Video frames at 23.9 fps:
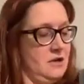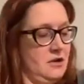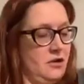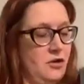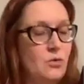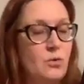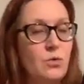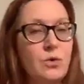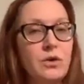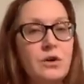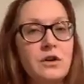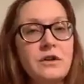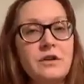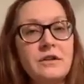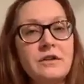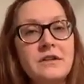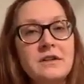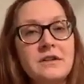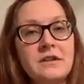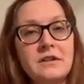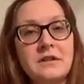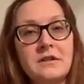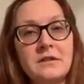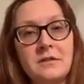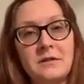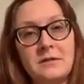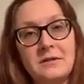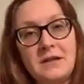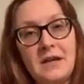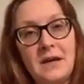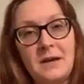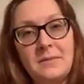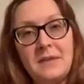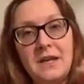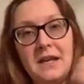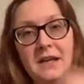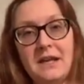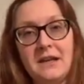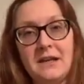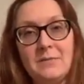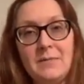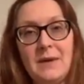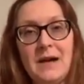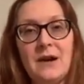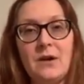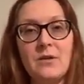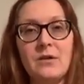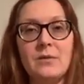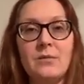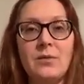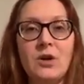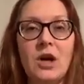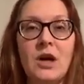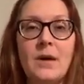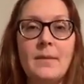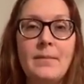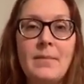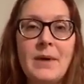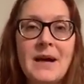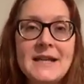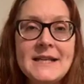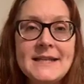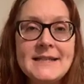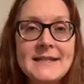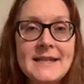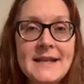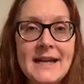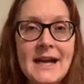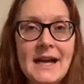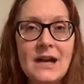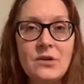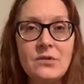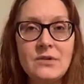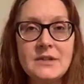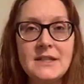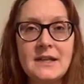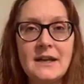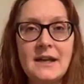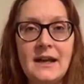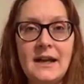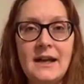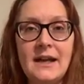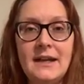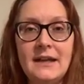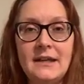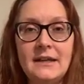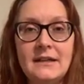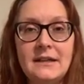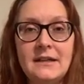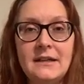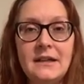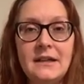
Your world dominating power bra. Bust it out today.